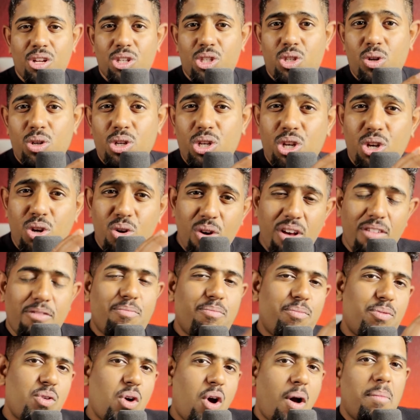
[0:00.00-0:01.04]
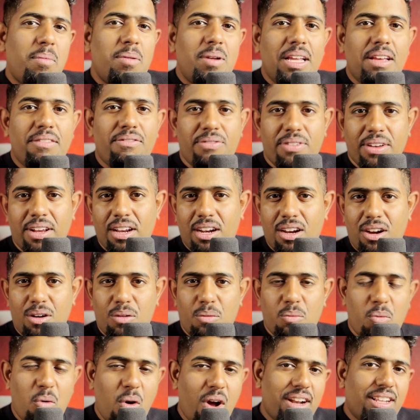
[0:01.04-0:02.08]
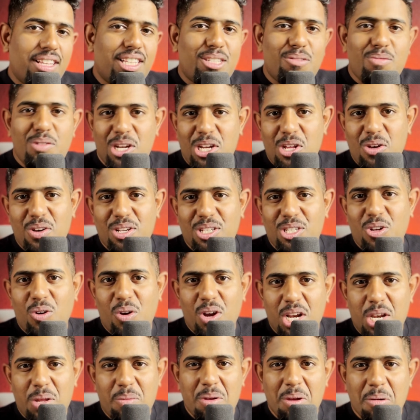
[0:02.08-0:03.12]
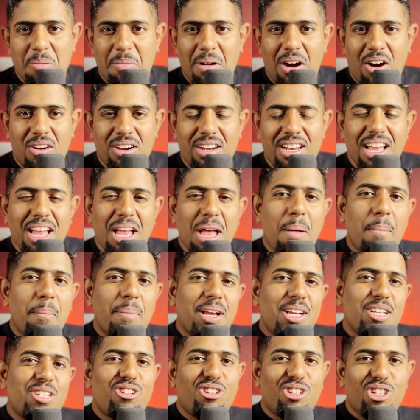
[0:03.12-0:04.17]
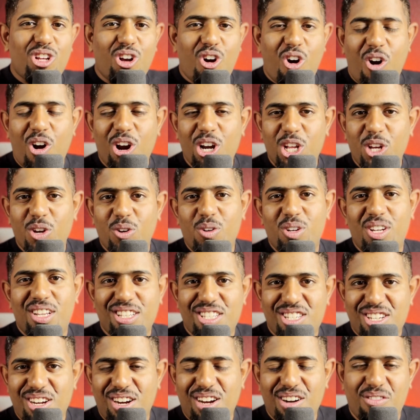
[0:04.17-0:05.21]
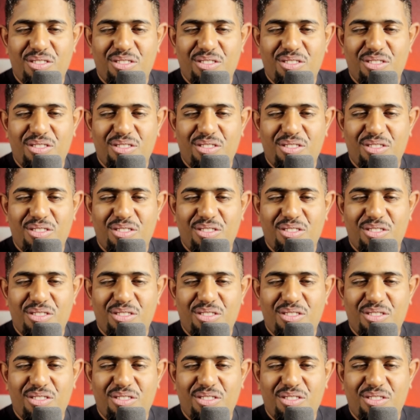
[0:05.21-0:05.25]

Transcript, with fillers: So you have probably figured out what this video is going to be about based on the audio you just heard